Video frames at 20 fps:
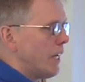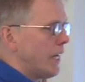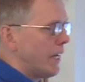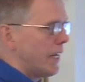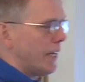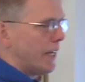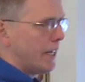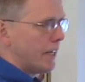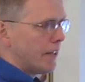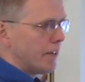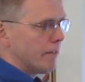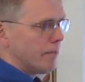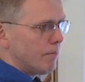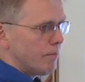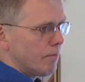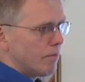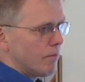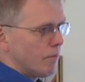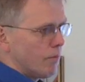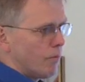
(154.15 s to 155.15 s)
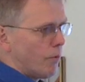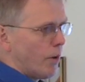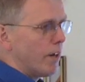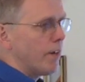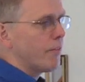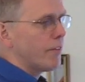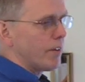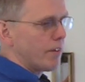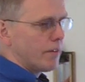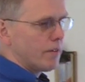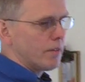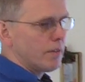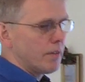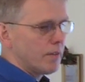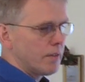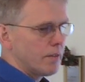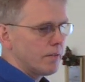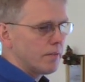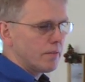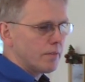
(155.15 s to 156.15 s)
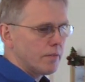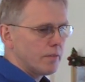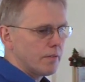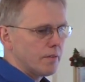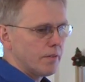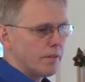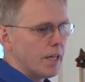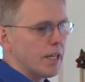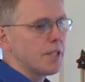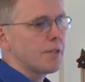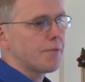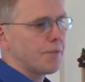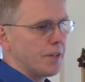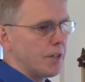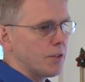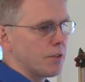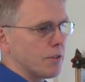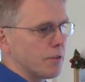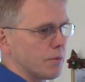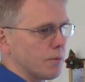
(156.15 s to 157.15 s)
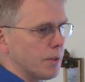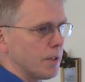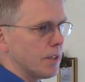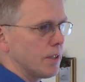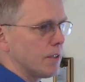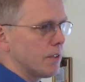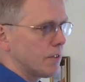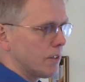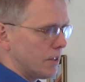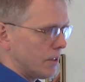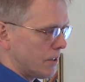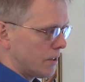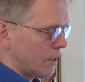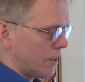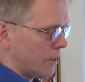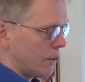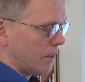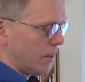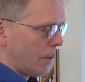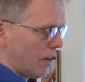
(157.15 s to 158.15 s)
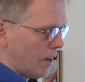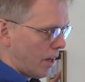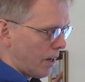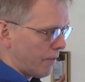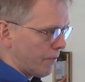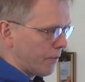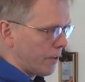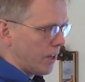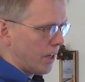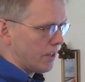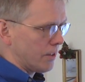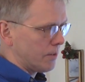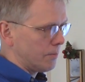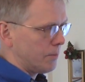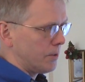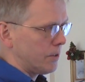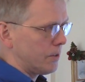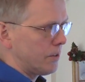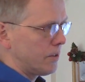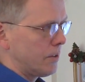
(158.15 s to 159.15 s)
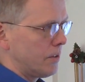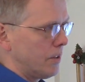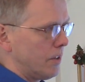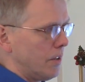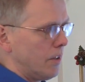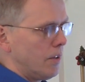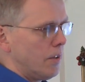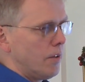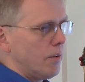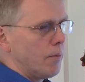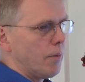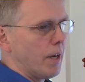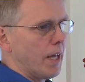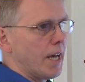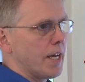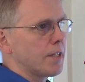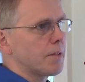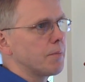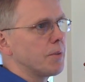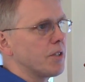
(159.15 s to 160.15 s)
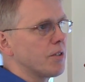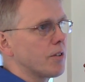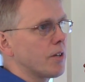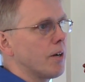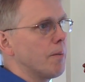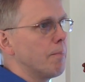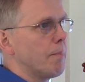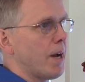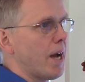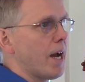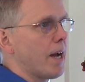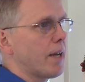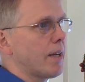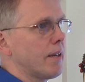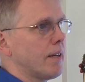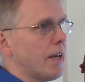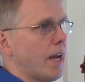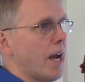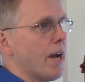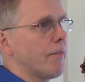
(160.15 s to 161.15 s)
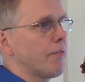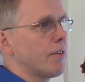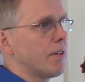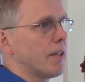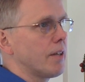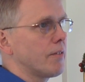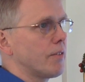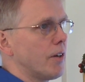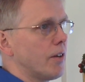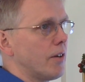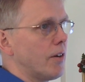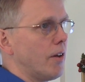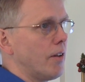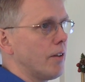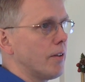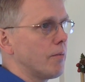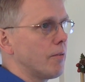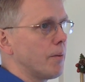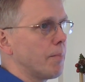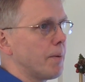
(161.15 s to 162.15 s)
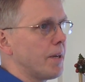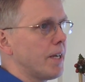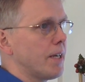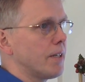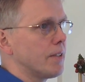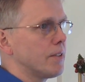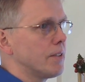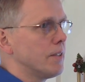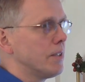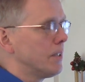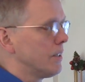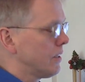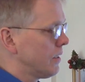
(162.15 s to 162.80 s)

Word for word: And, and, one of the nice features with this is that a lot of customers will ask me to come back after they've done all the repairs.